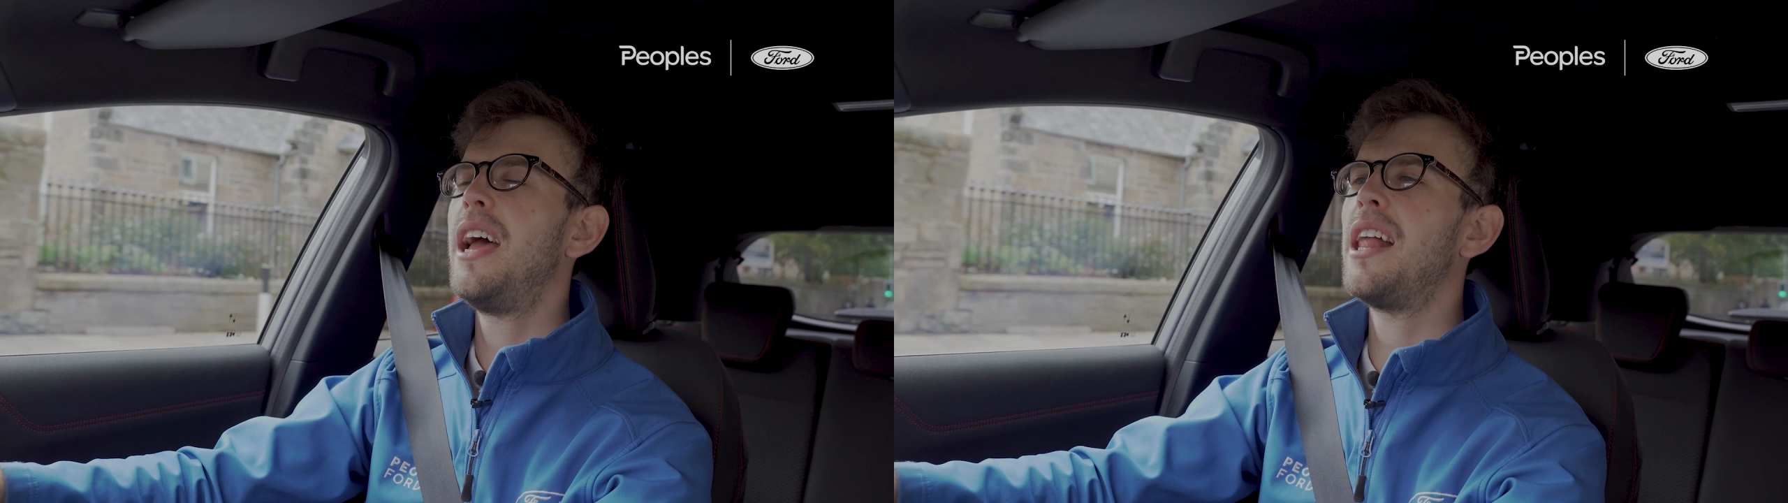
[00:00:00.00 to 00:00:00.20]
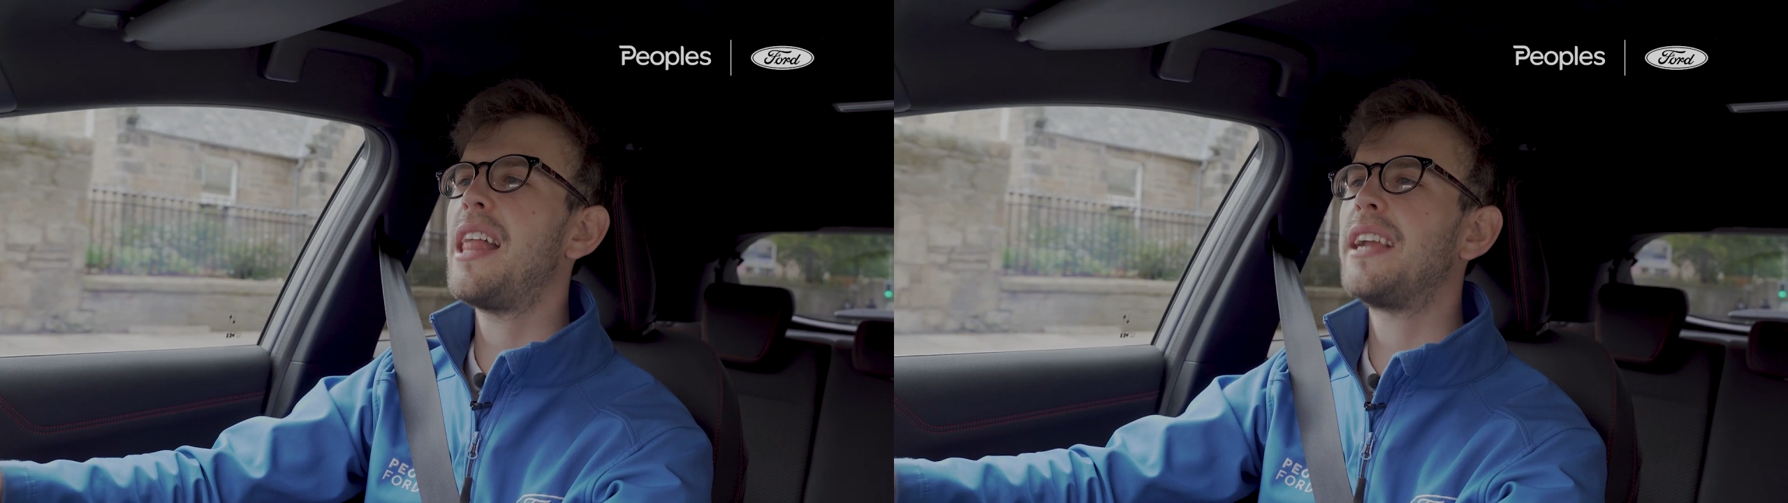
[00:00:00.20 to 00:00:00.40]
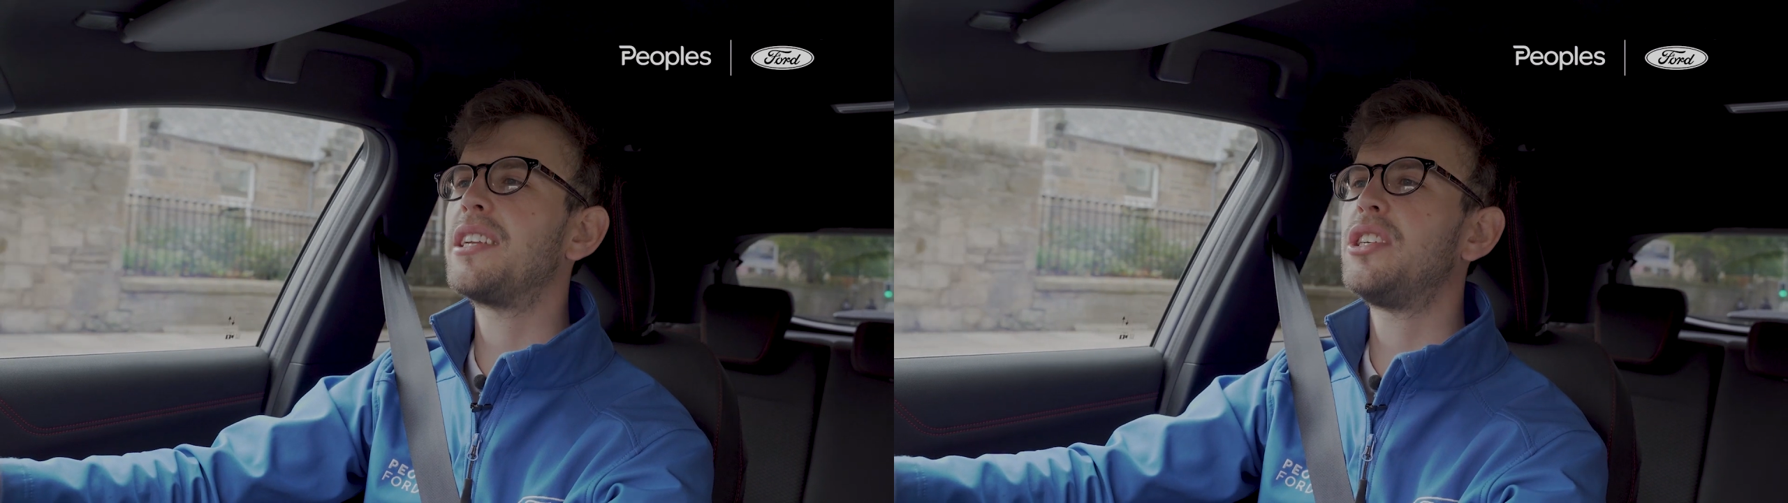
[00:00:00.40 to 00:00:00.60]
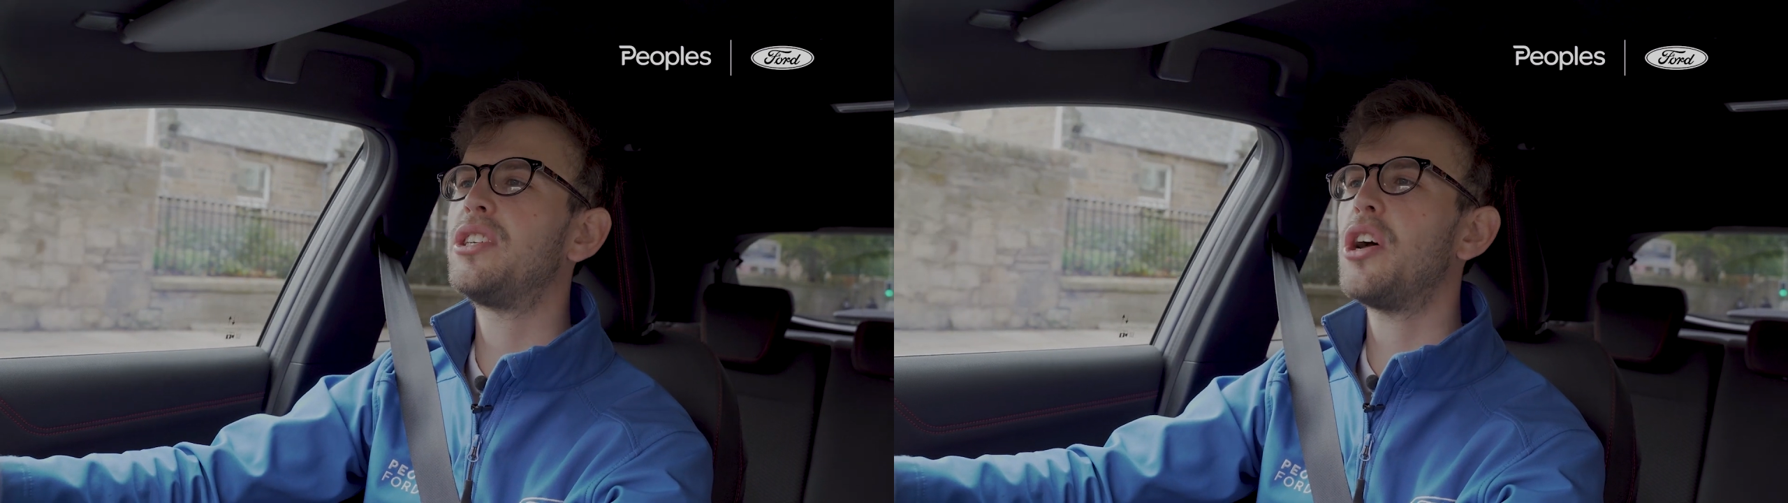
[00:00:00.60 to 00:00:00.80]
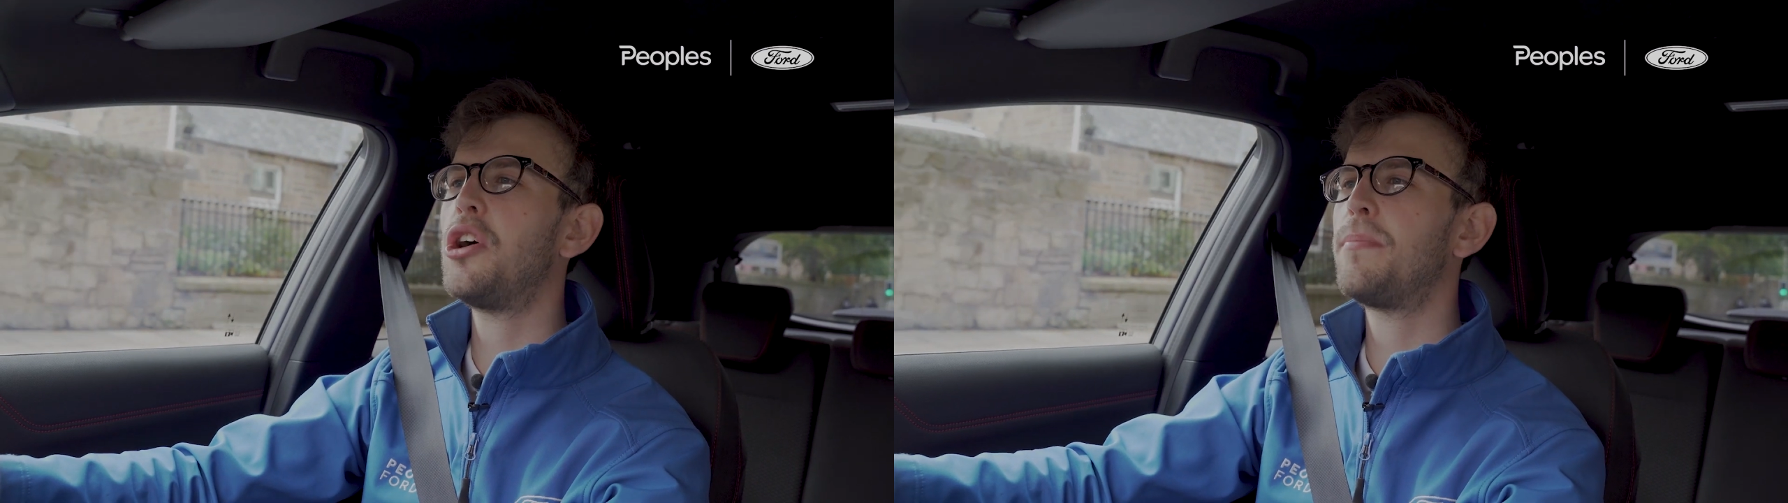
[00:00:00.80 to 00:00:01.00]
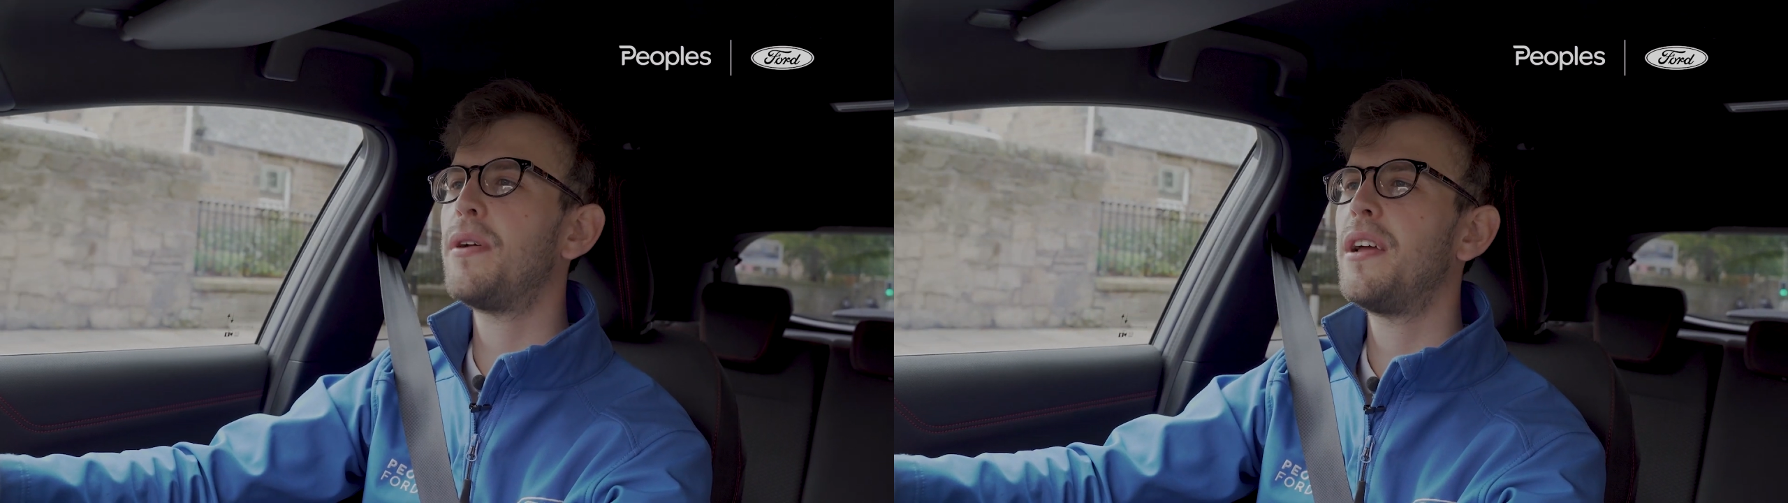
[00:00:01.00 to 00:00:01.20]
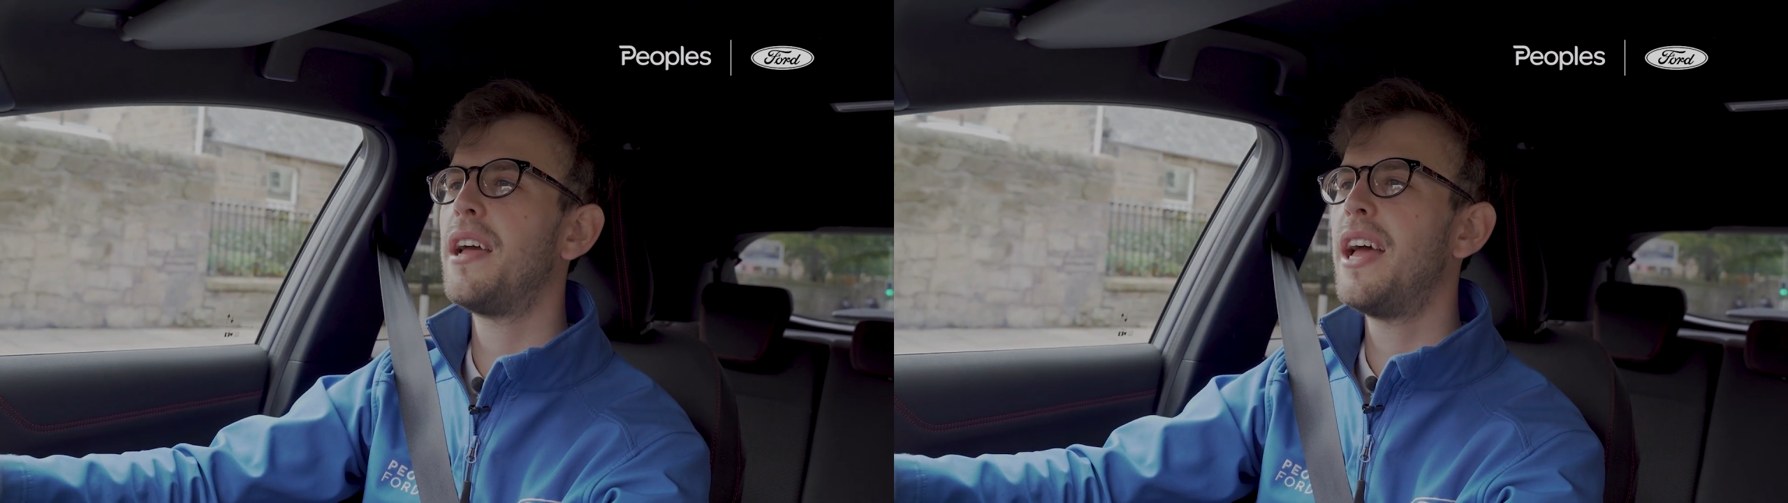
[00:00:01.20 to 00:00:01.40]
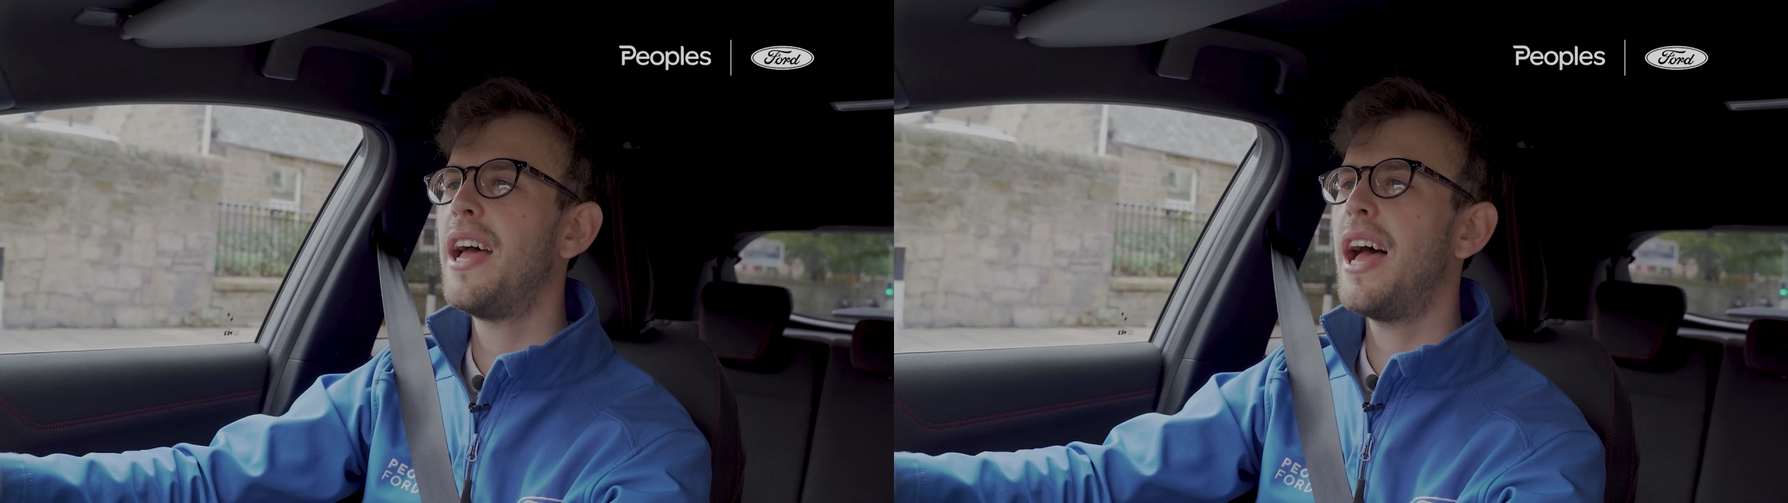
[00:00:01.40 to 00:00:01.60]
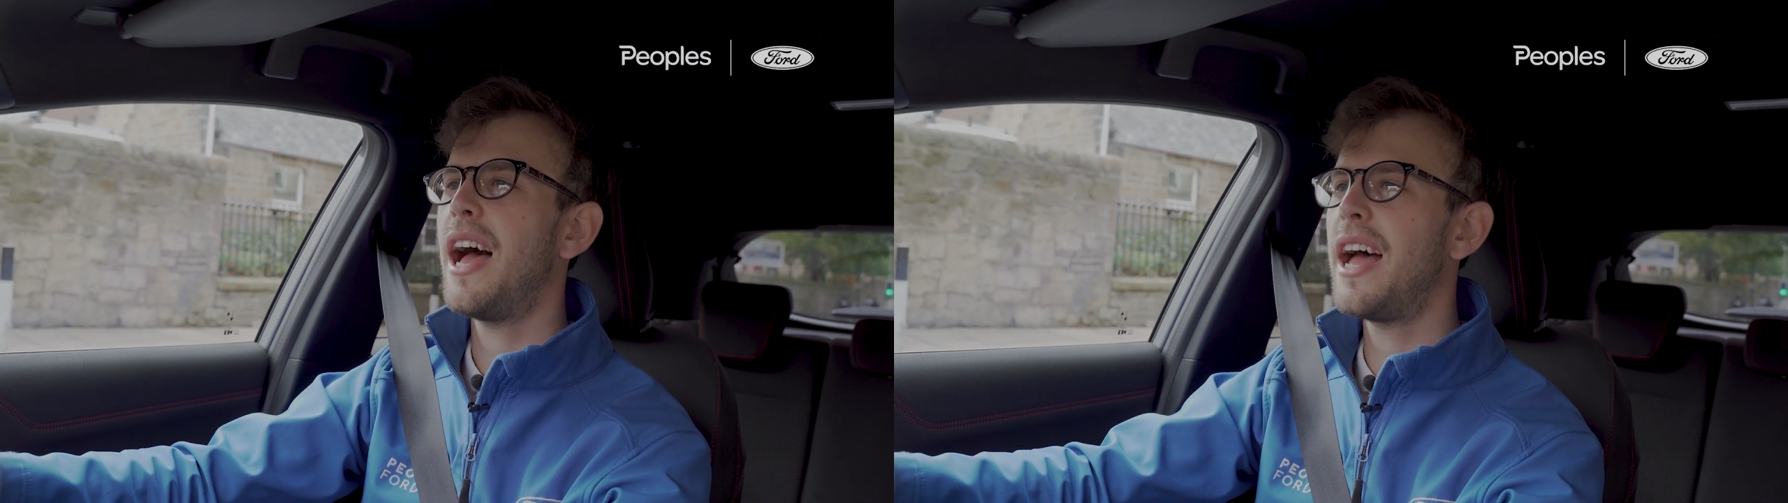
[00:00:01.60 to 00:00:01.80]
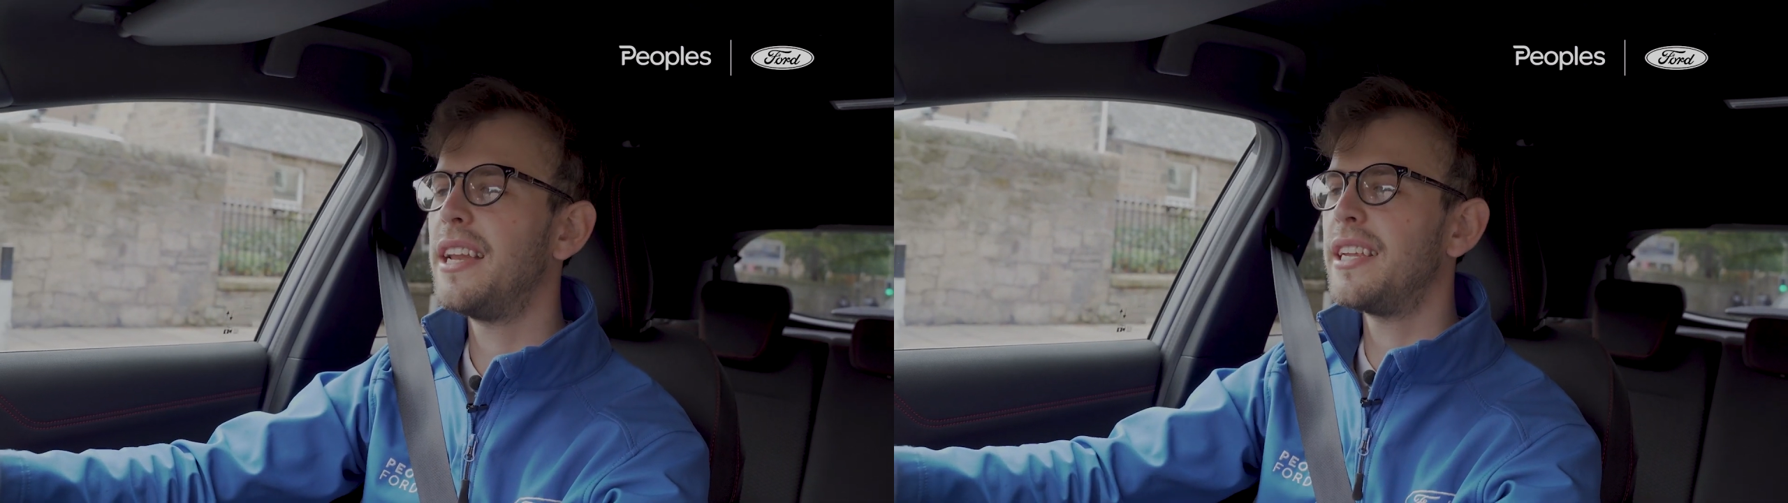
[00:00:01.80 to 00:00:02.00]
it'll actually stop
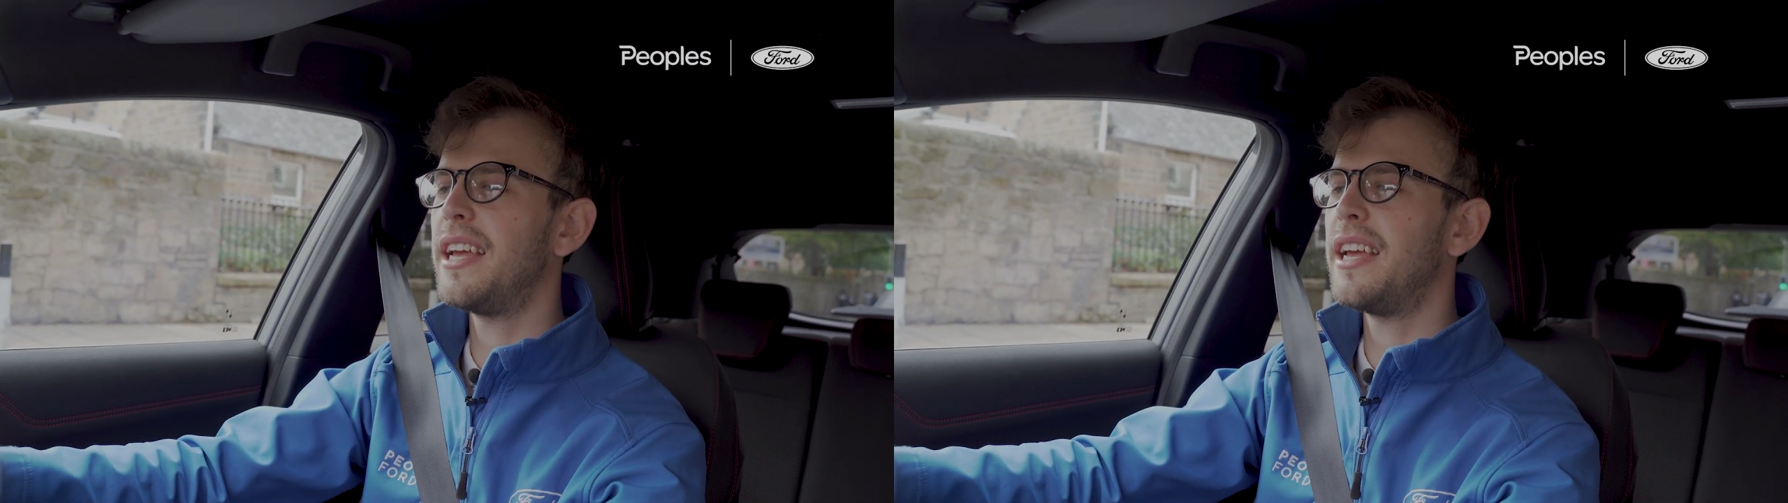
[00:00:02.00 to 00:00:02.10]
and